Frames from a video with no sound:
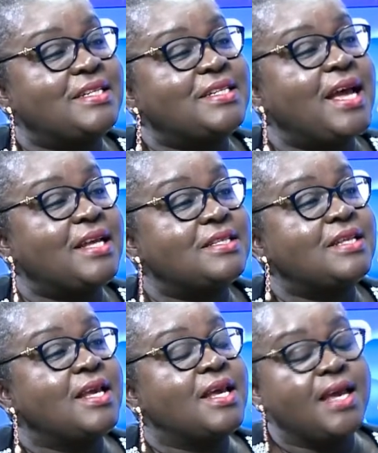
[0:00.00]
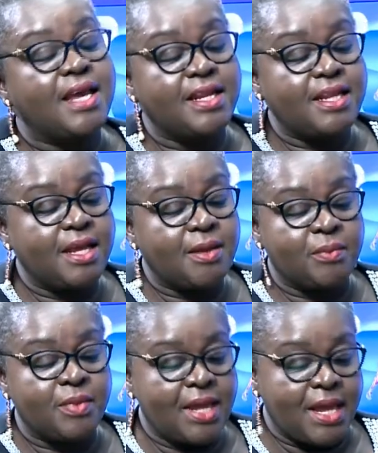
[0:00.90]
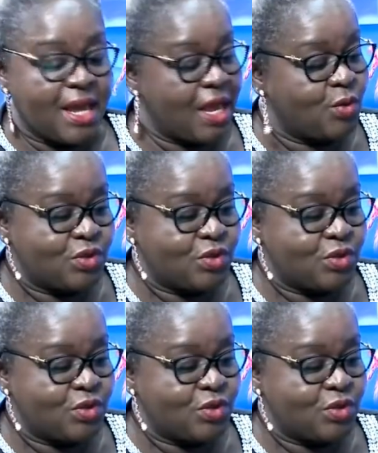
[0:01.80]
heart attacks, and I